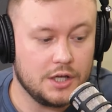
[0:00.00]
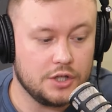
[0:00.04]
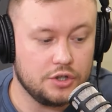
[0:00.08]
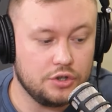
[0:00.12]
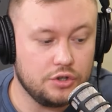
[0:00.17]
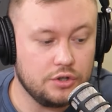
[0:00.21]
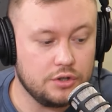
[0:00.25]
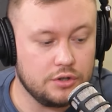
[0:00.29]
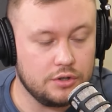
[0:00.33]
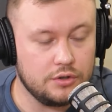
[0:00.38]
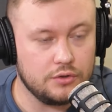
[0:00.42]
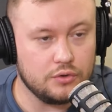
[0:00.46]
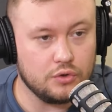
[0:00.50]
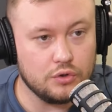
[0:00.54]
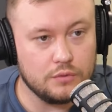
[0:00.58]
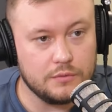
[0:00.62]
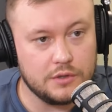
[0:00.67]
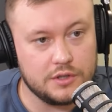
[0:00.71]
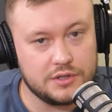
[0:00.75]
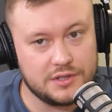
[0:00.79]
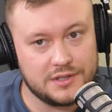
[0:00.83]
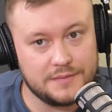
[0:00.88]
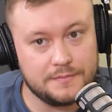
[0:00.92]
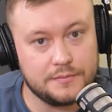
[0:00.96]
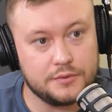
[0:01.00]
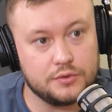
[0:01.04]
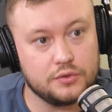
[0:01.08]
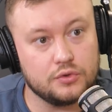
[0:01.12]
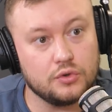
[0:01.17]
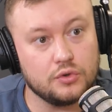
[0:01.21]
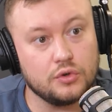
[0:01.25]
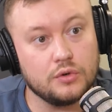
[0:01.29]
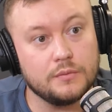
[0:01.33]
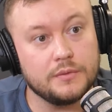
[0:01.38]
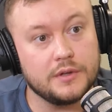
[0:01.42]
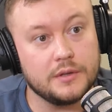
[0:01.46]
You can almost
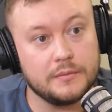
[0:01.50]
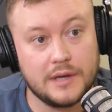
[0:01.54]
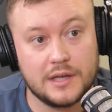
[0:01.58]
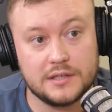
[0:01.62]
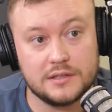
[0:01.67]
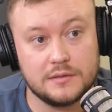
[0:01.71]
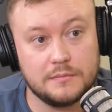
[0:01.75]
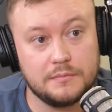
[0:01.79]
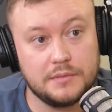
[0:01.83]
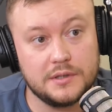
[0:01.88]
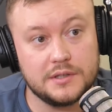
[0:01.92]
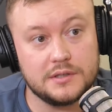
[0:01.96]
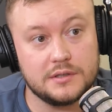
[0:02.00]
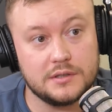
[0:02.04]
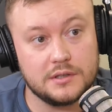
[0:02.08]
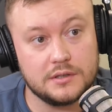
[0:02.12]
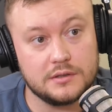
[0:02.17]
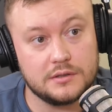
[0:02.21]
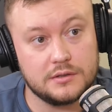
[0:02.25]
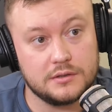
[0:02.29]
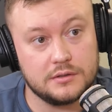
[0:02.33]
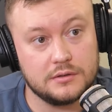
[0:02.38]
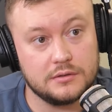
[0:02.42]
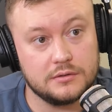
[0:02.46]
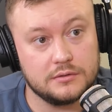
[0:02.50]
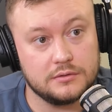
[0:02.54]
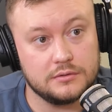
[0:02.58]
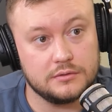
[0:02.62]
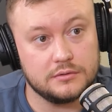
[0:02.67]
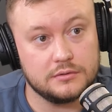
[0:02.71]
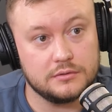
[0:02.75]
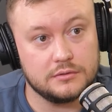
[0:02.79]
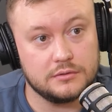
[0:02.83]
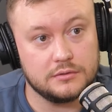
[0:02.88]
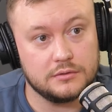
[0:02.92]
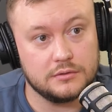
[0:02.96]
absorb them as a business,
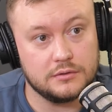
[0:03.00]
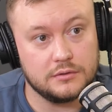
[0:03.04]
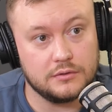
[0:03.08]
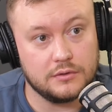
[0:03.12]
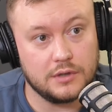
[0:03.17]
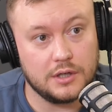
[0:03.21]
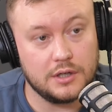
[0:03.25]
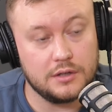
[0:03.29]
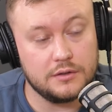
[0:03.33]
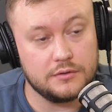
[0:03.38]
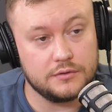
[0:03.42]
right?